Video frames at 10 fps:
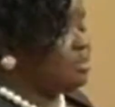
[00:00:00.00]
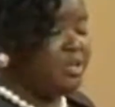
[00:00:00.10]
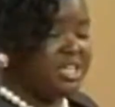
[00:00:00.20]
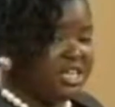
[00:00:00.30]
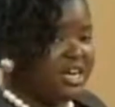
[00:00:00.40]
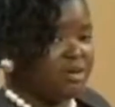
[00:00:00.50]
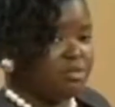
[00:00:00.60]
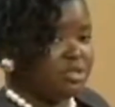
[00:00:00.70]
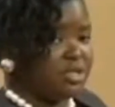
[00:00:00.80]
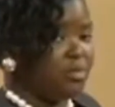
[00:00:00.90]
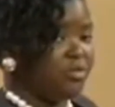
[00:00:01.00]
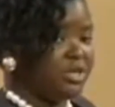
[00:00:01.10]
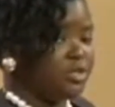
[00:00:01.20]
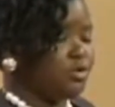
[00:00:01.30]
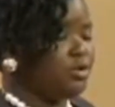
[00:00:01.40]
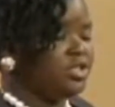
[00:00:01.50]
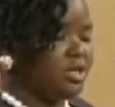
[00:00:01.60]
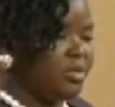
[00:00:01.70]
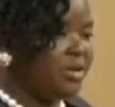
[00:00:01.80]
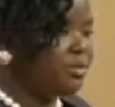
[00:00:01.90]
bleeding gums. Some of us, we go to
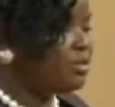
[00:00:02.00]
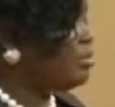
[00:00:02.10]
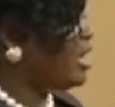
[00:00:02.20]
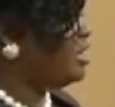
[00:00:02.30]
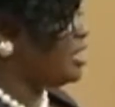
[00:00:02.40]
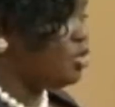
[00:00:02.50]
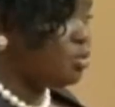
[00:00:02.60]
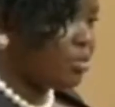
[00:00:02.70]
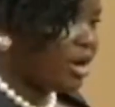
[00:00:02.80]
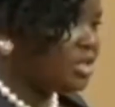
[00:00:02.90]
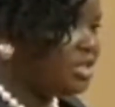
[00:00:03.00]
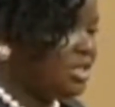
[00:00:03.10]
the bathroom and then you brush,